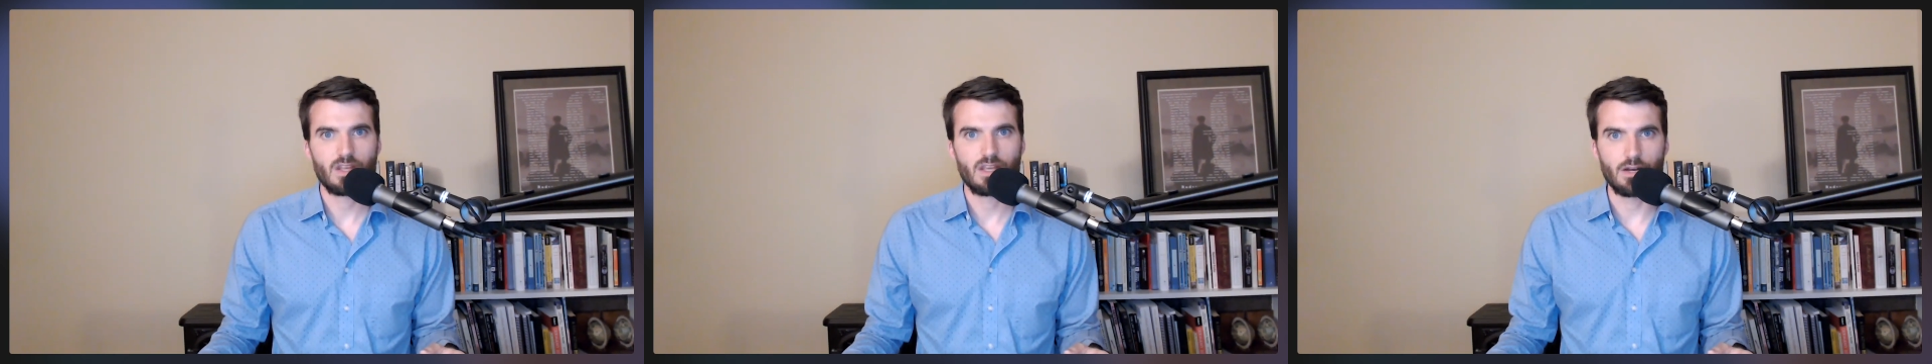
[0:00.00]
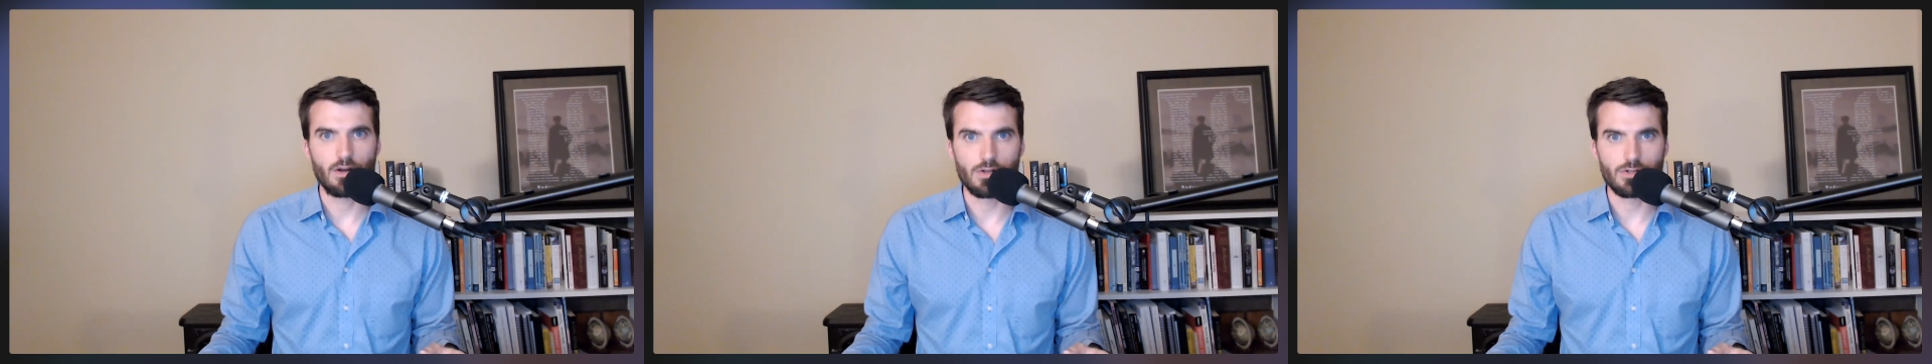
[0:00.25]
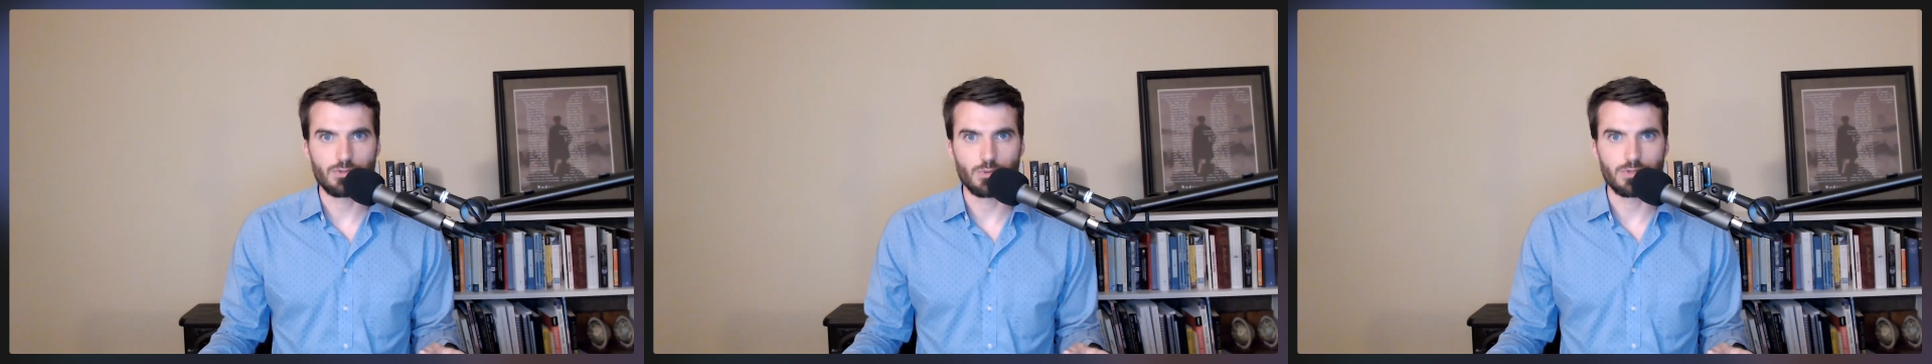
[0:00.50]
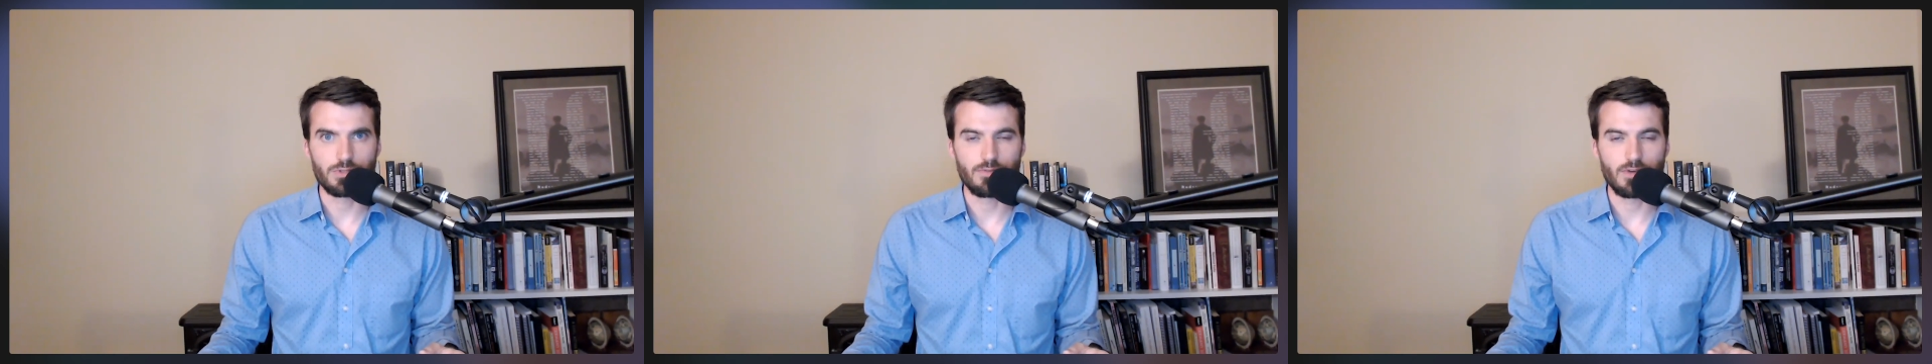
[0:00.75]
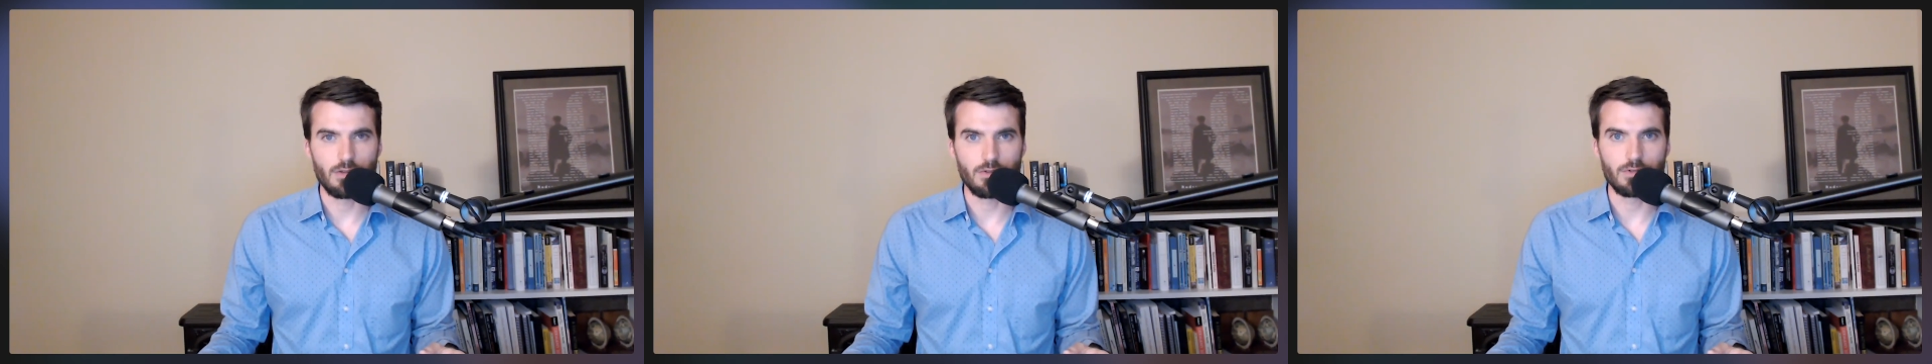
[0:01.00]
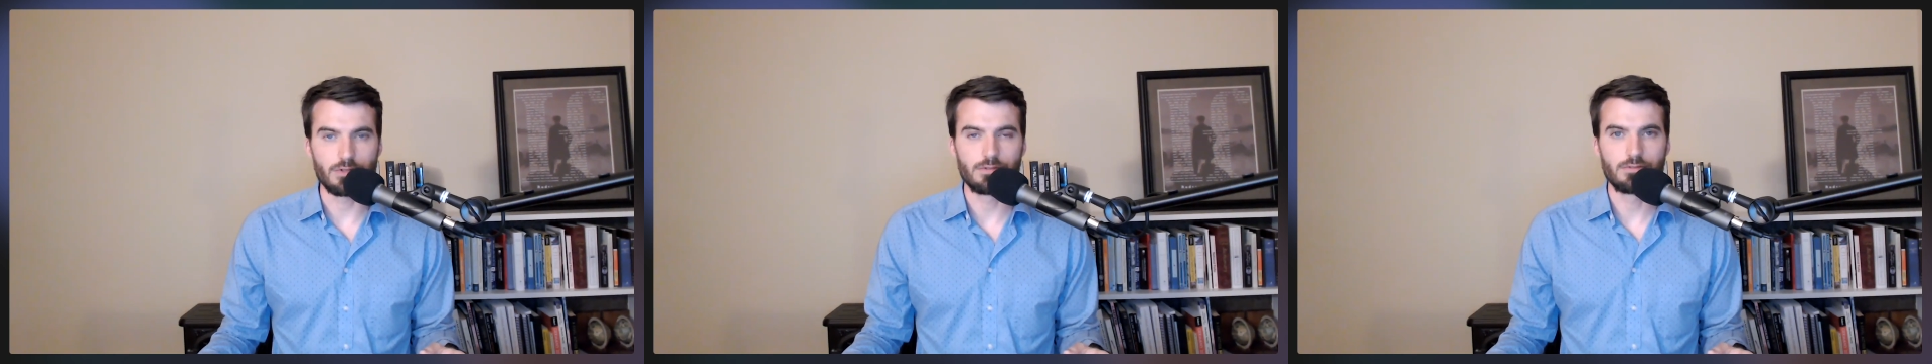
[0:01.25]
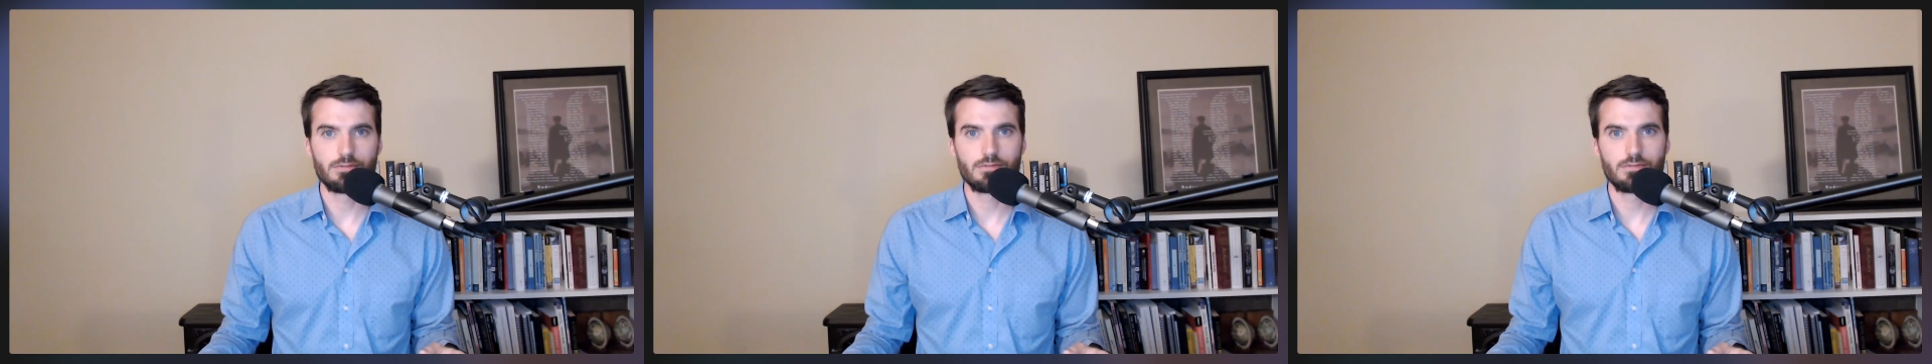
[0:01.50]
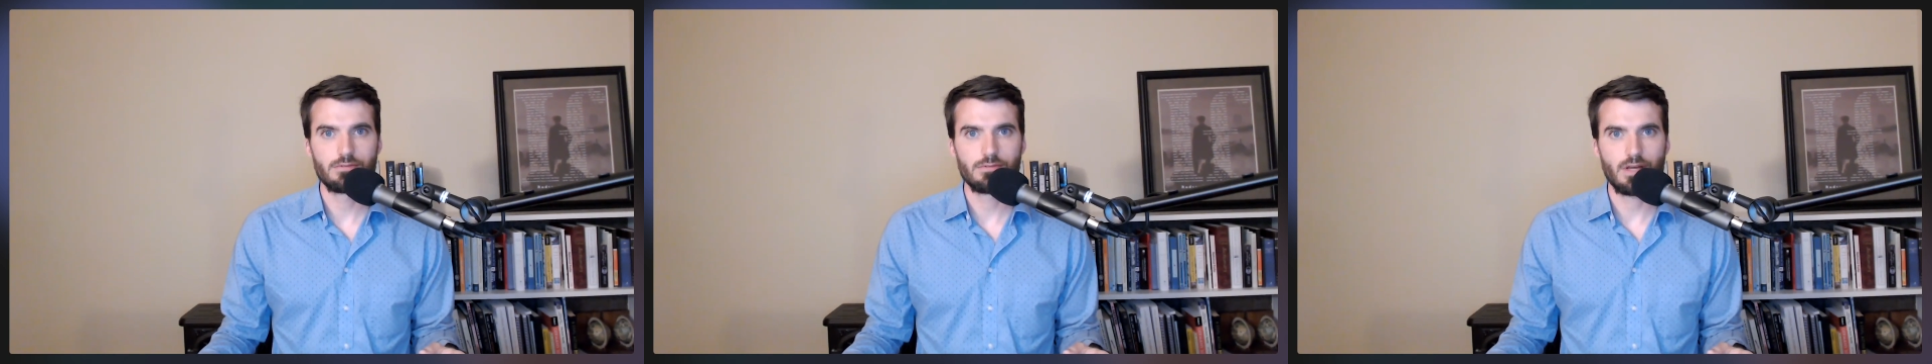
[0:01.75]
and all sorts of other
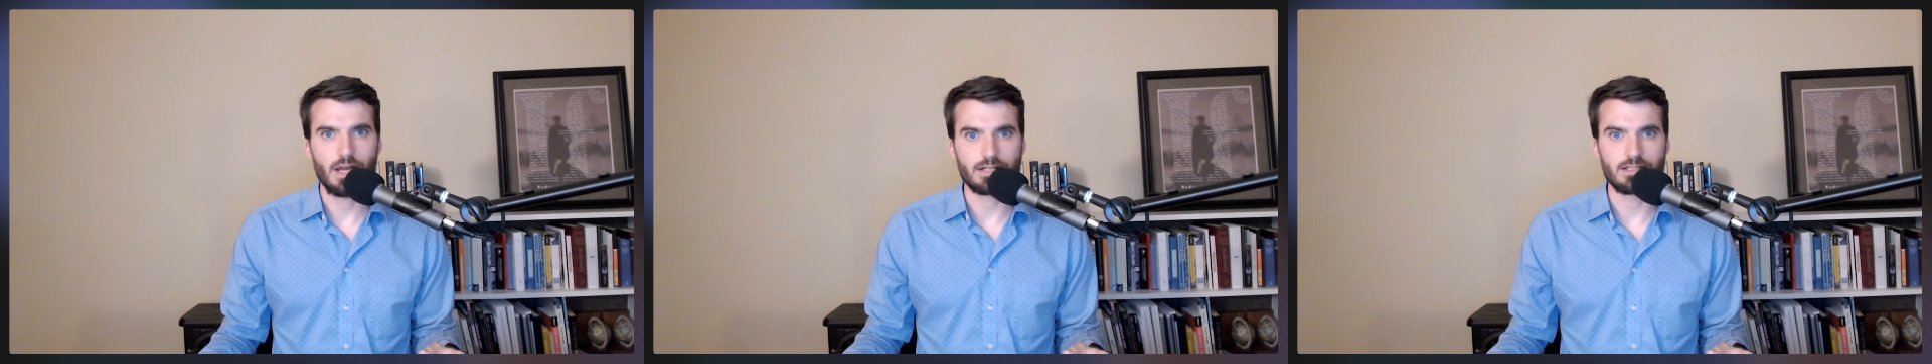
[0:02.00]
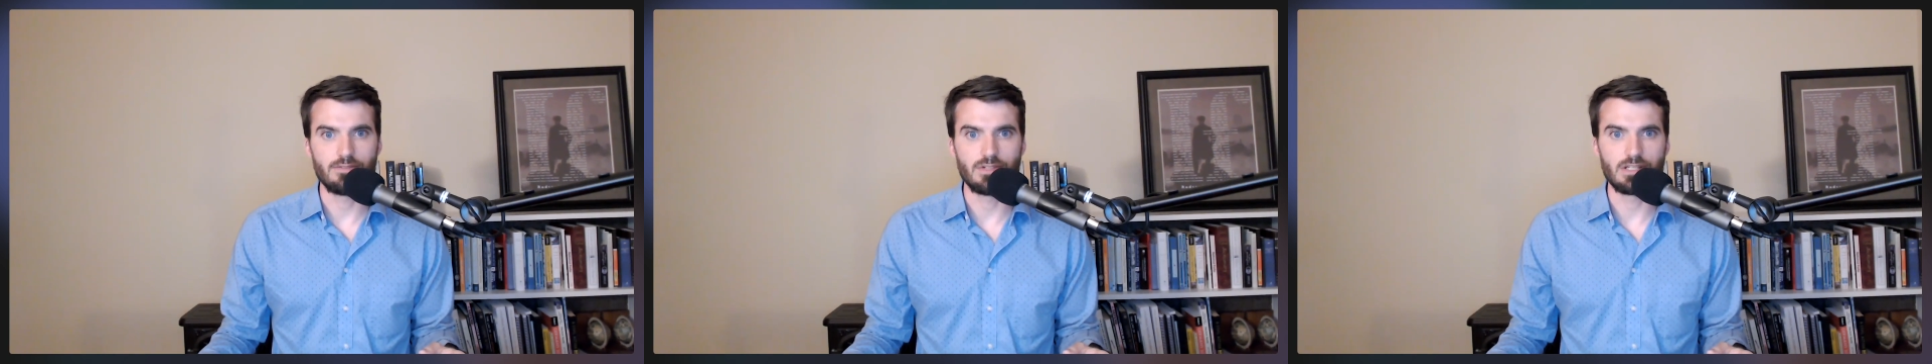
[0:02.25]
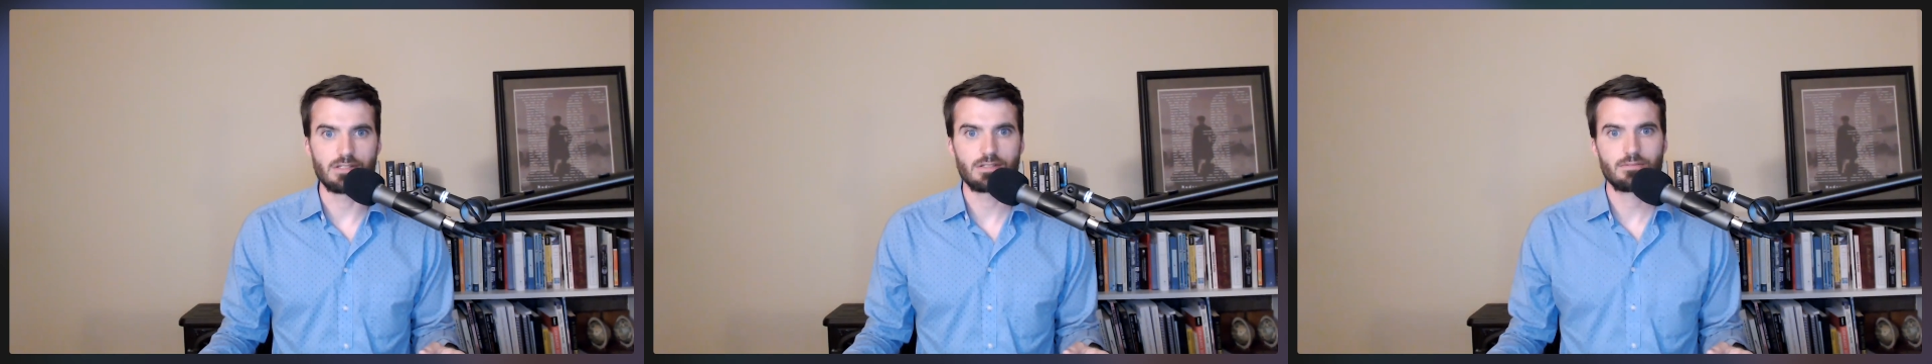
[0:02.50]
activities?